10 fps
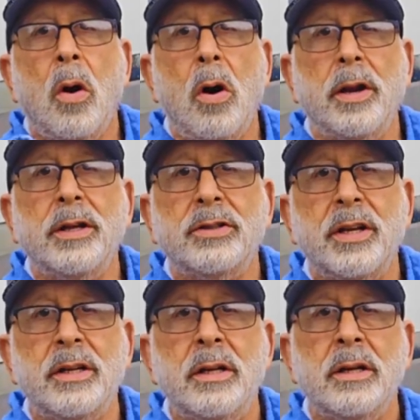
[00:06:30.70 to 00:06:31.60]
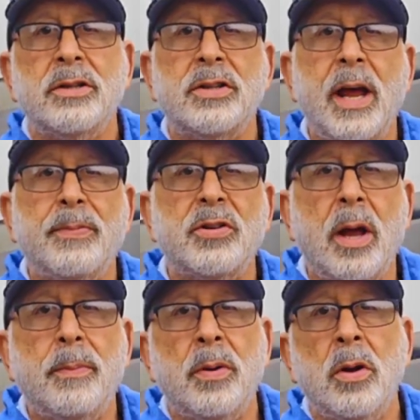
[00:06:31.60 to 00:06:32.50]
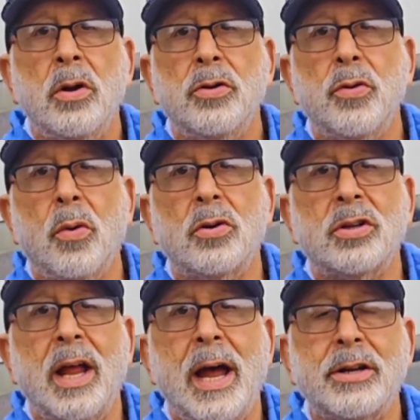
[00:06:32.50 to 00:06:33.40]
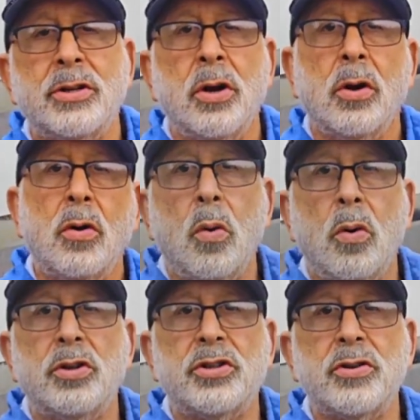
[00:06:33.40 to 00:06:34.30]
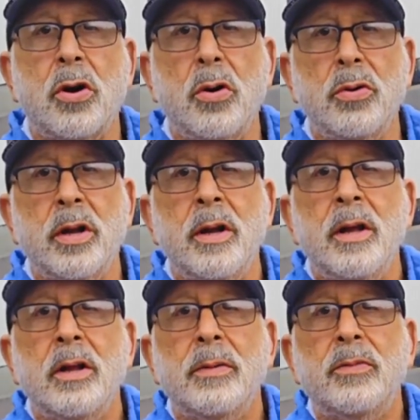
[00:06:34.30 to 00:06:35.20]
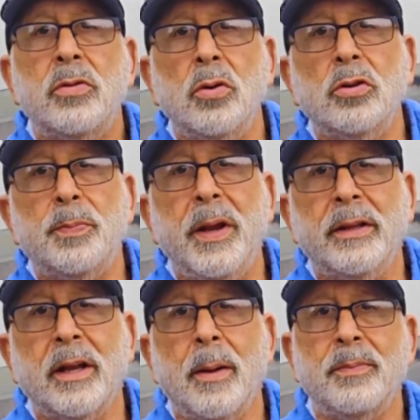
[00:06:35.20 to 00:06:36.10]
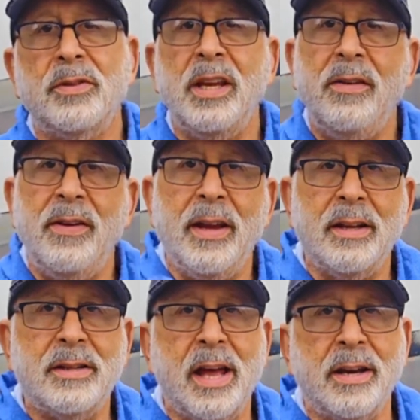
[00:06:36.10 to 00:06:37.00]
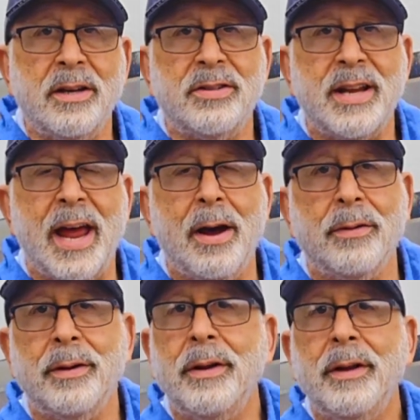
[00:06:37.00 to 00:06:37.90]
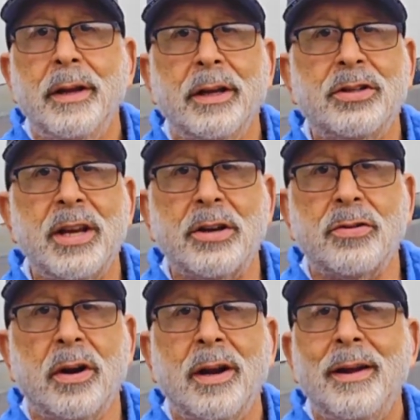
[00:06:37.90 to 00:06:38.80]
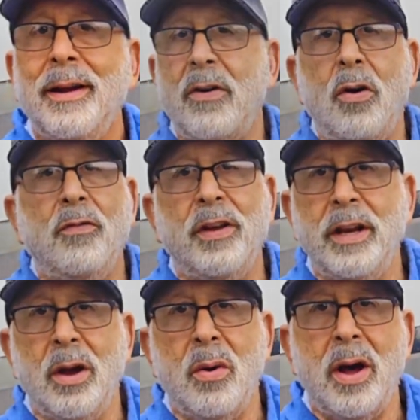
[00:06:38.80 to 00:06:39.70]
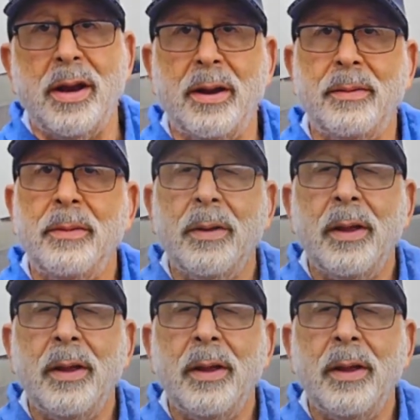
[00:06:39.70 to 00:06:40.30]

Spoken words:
Awnings in, steps up, doors latch, cords stowed, tools picked up, TV antennas down, etc. I have a whole video on it.